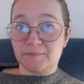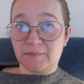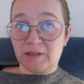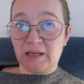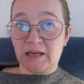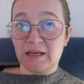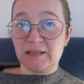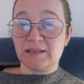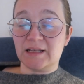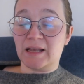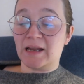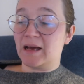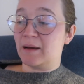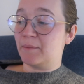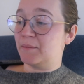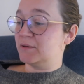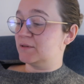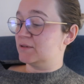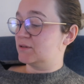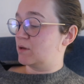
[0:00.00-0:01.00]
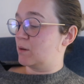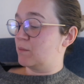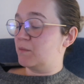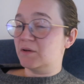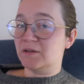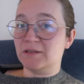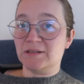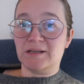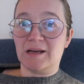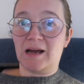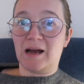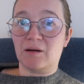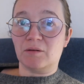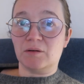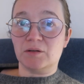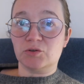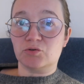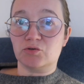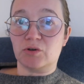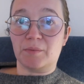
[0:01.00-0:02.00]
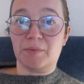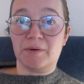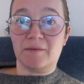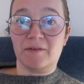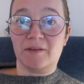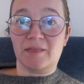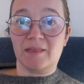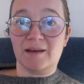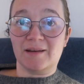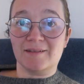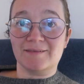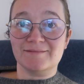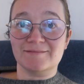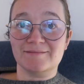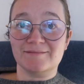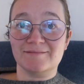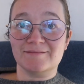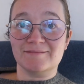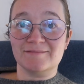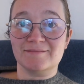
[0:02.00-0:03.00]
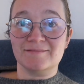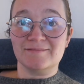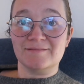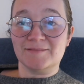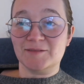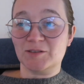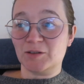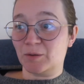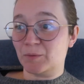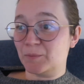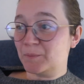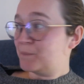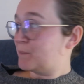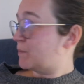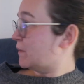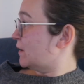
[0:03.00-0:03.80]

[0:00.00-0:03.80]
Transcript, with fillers: in case that happens, obviously I will drop everything. So.